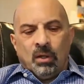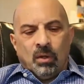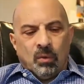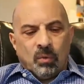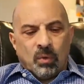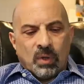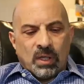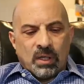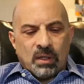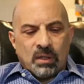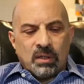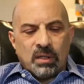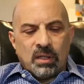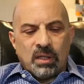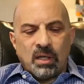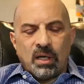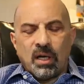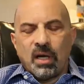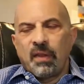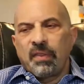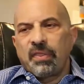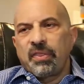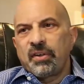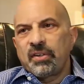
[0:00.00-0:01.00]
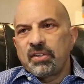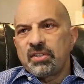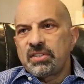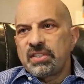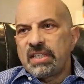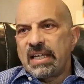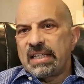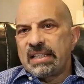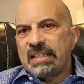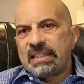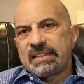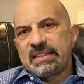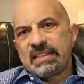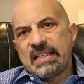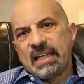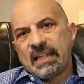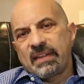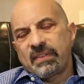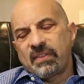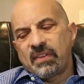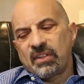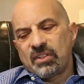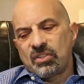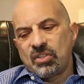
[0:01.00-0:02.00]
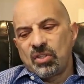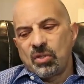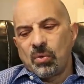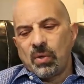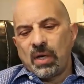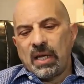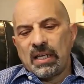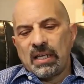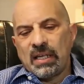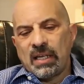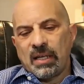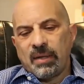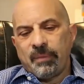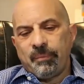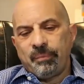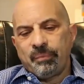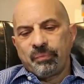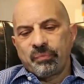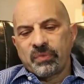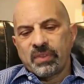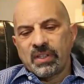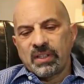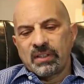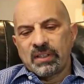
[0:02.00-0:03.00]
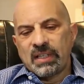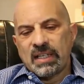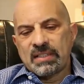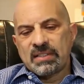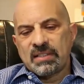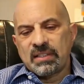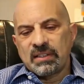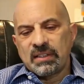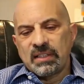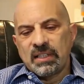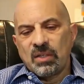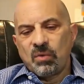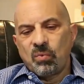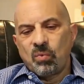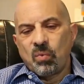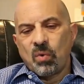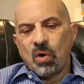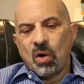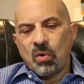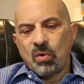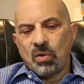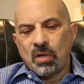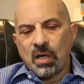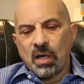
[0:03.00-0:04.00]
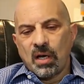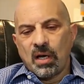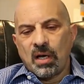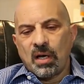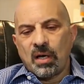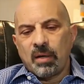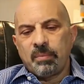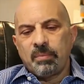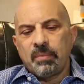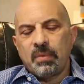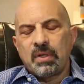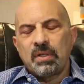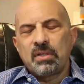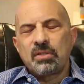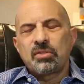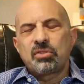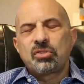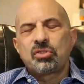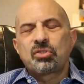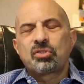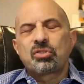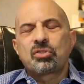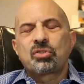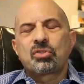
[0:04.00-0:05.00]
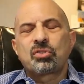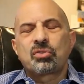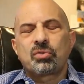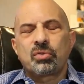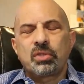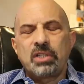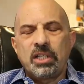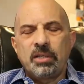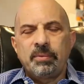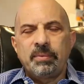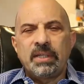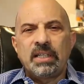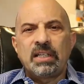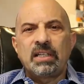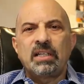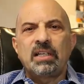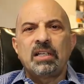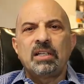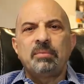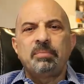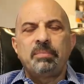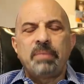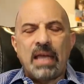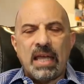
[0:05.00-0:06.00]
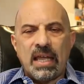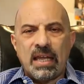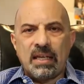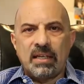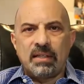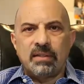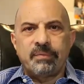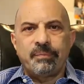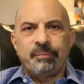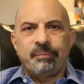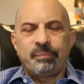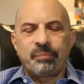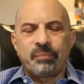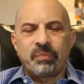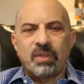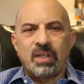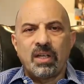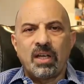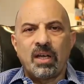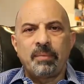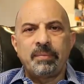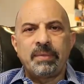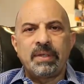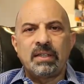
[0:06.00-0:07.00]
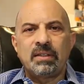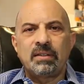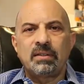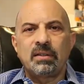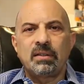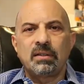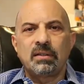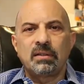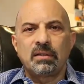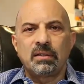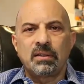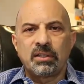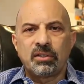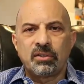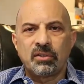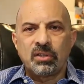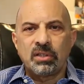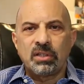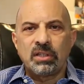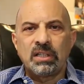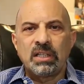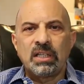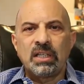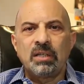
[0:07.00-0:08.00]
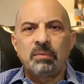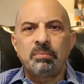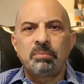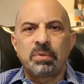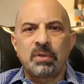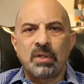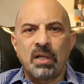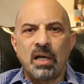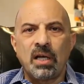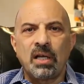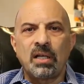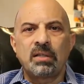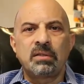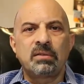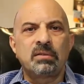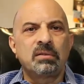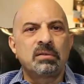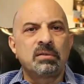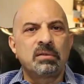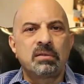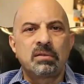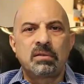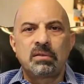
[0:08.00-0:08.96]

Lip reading: Well, on Thursday the 10th at 2 a.m., Leslie woke up screaming in pain. I mean, literally blood